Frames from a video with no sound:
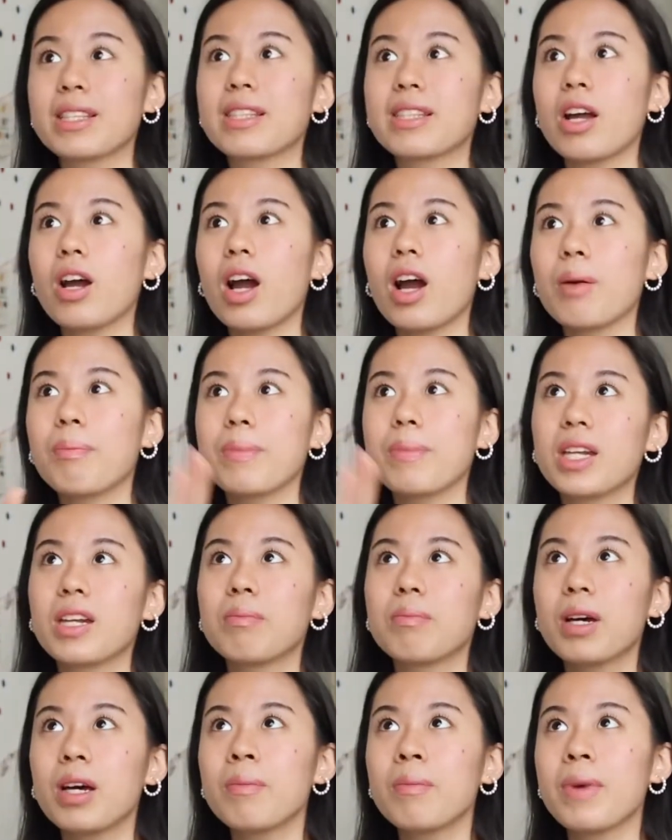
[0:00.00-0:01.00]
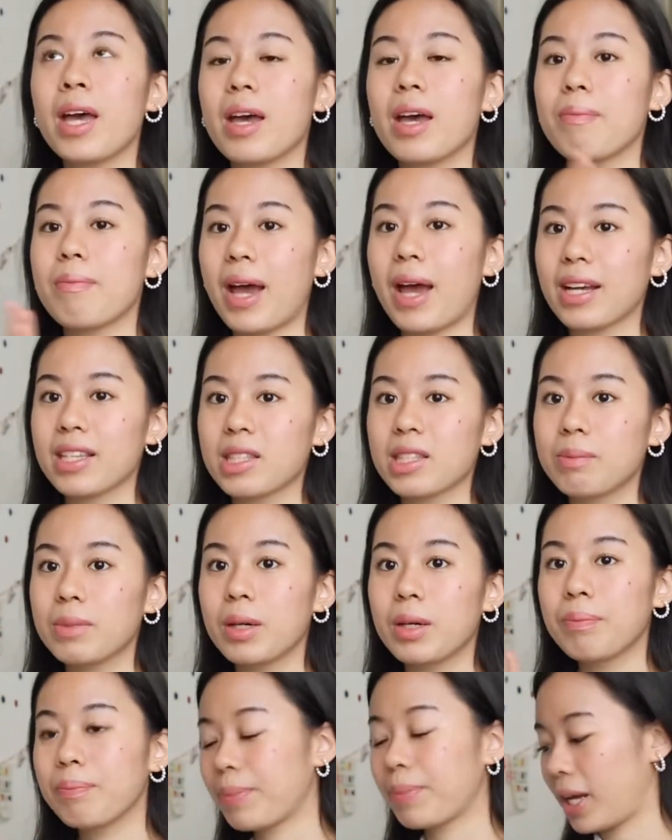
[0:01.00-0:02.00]
there are minimum and
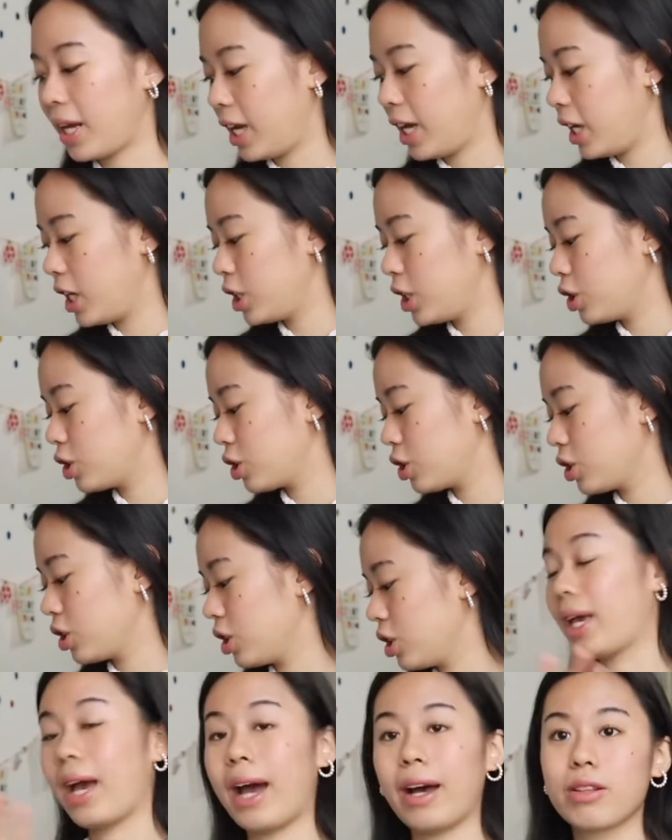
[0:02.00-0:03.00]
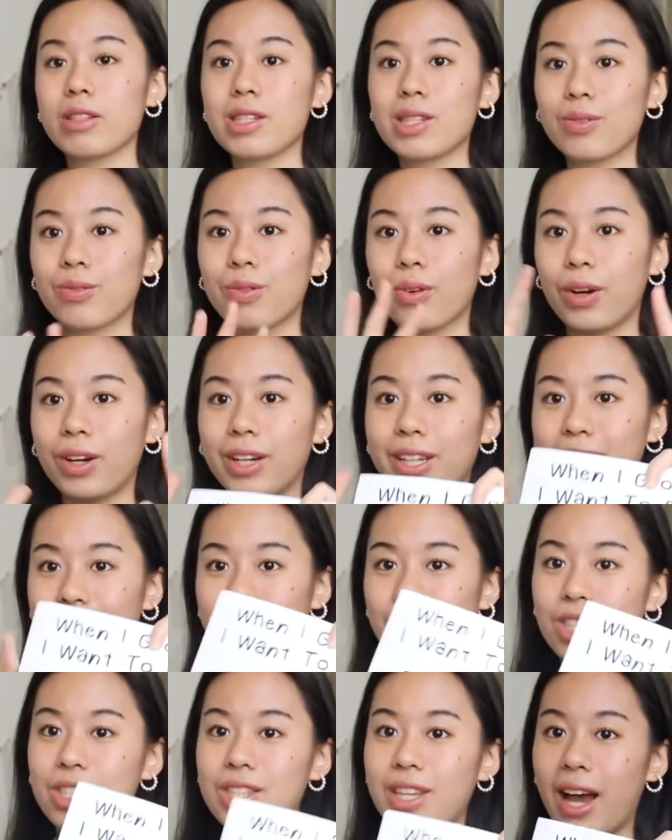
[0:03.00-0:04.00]
maximum page counts for
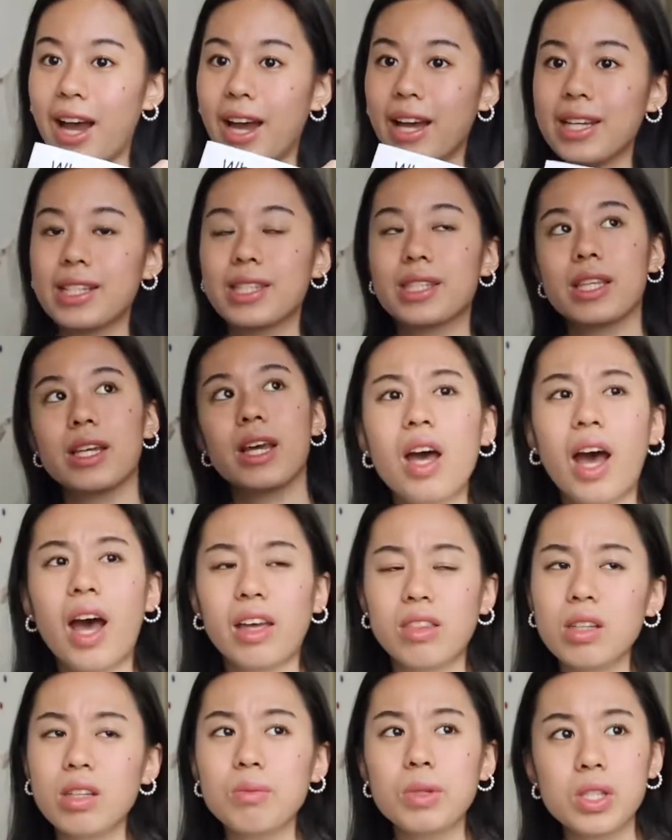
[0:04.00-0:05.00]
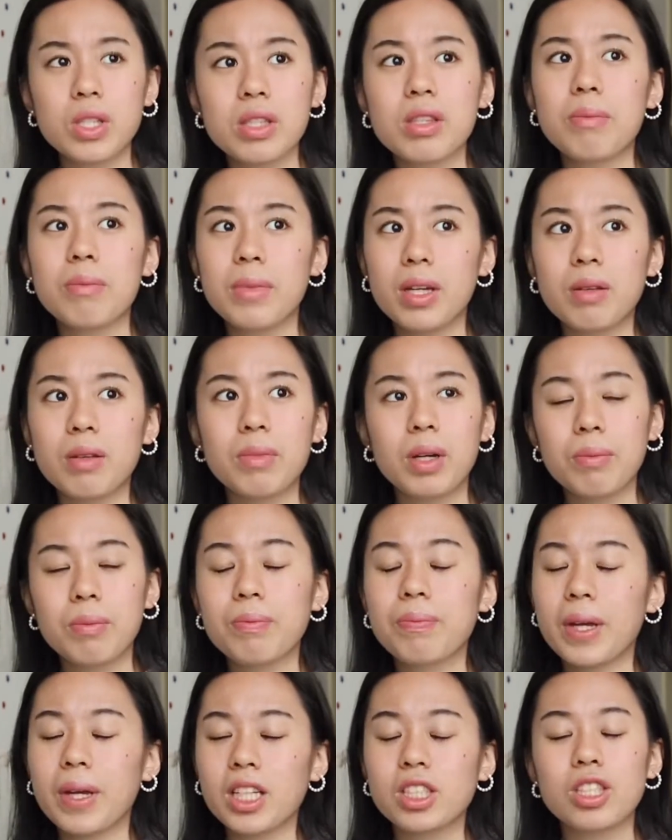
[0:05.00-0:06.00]
each size. I think most of the minimum
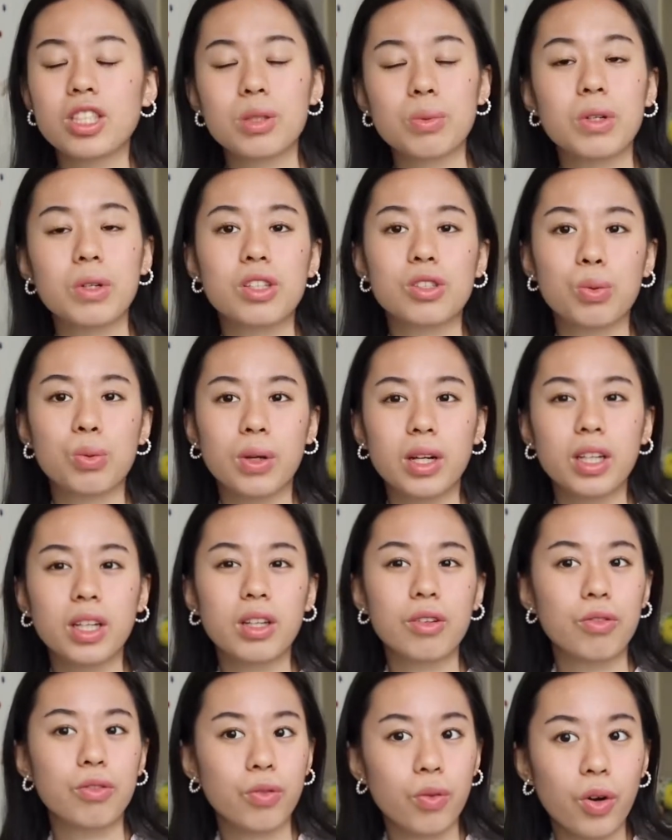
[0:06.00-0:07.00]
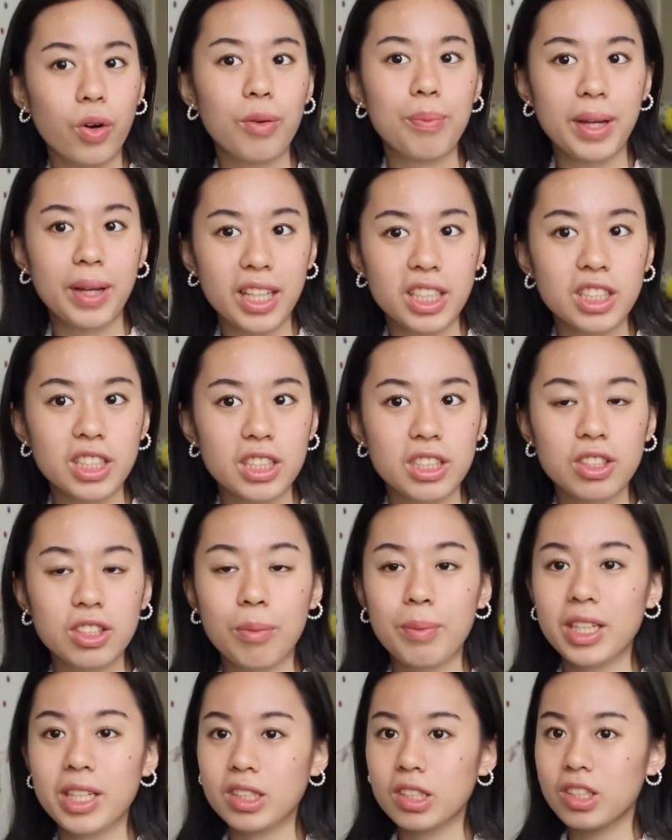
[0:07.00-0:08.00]
pages were 24 pages. So
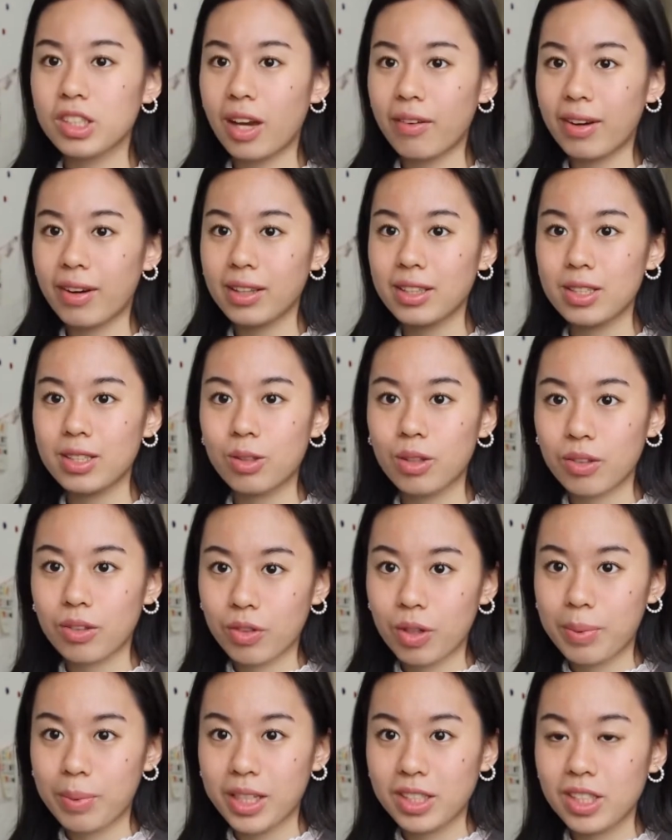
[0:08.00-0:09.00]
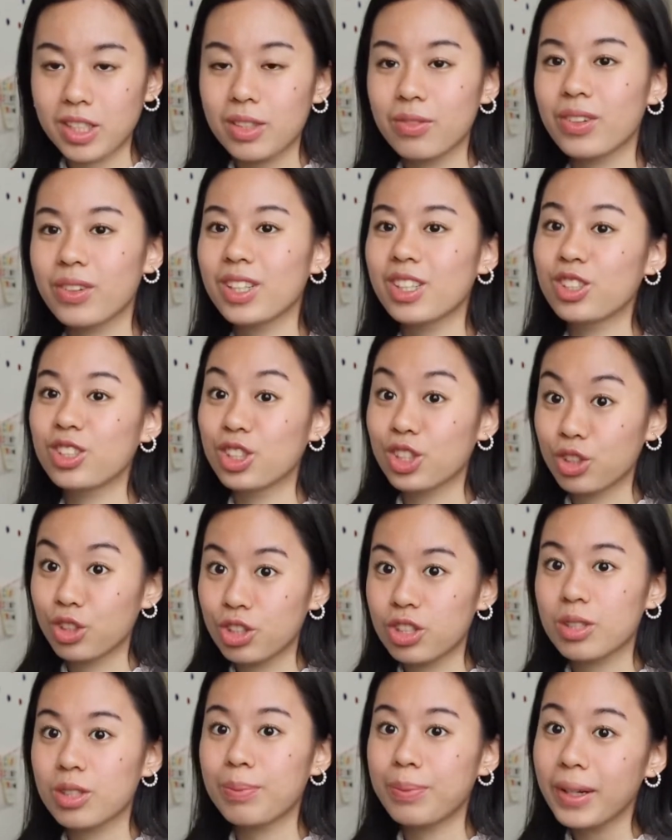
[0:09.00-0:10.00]
make sure you have at least 24 pages for your
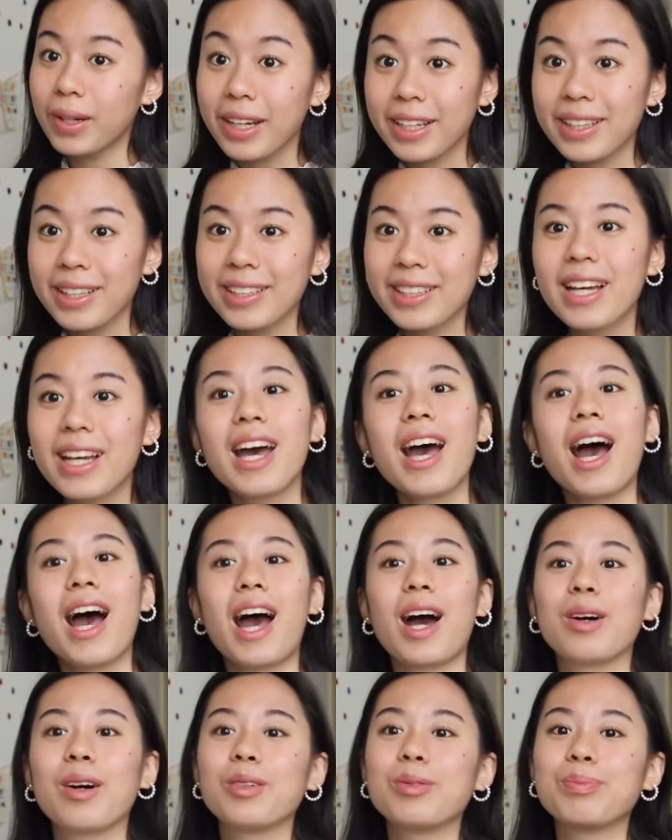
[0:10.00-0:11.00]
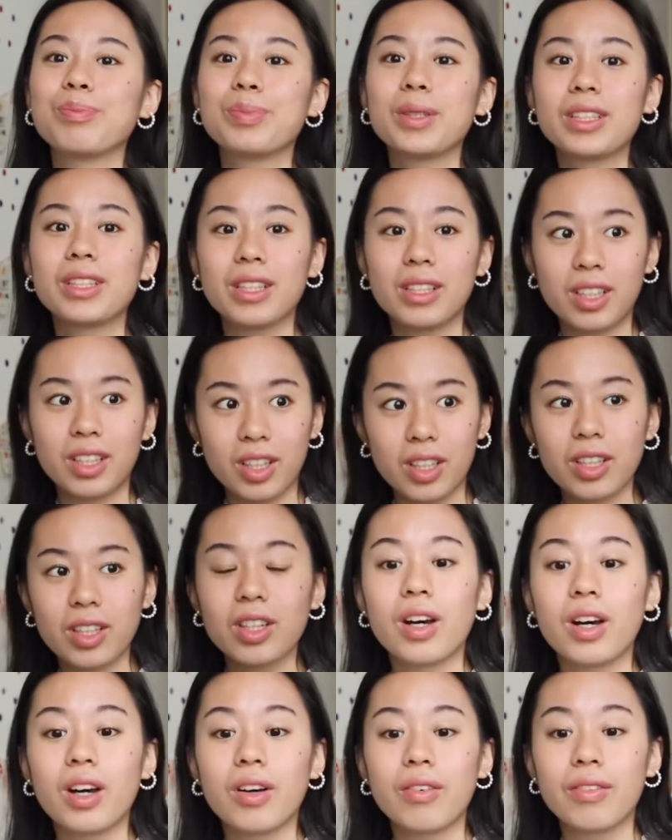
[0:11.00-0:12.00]
children's book. I'll put the link
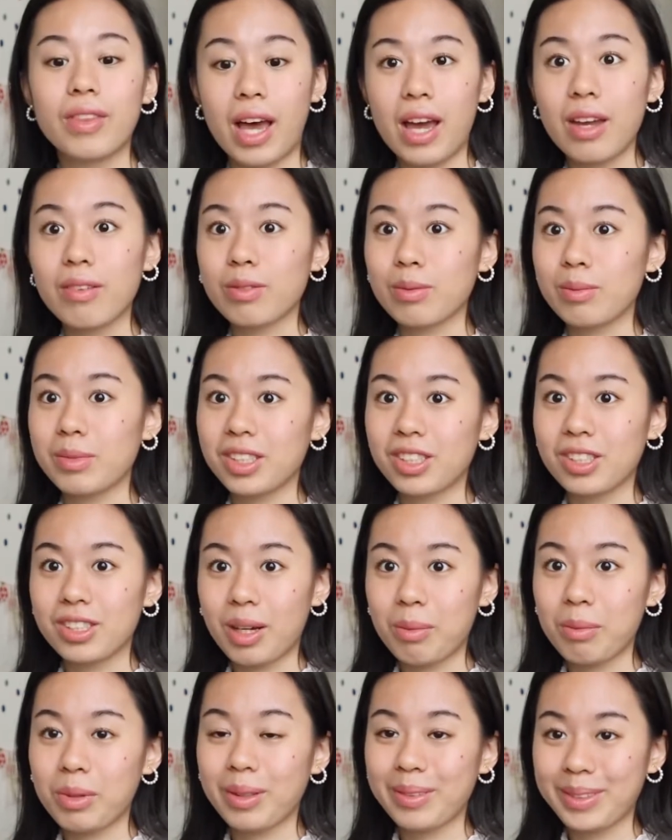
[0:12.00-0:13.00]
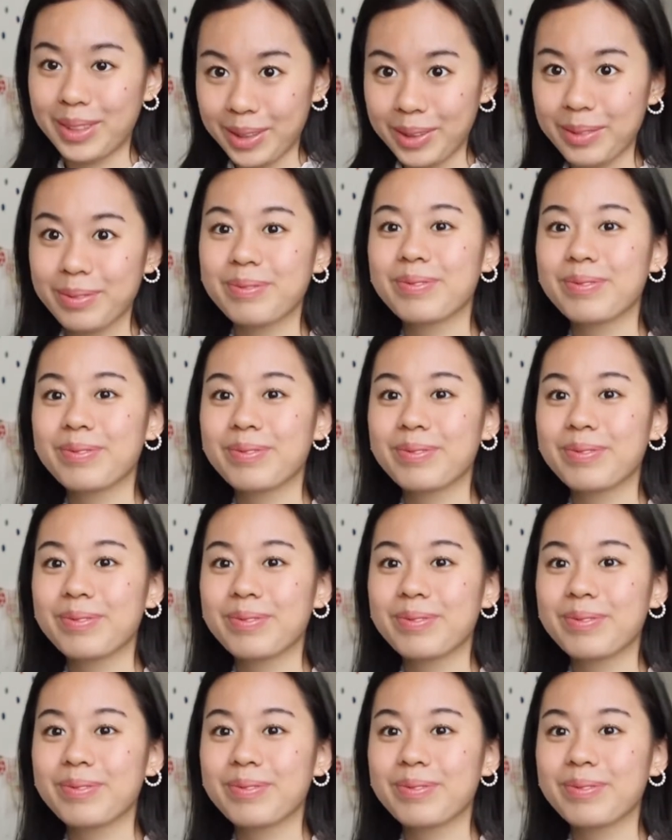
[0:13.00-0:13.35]
of that information down below too.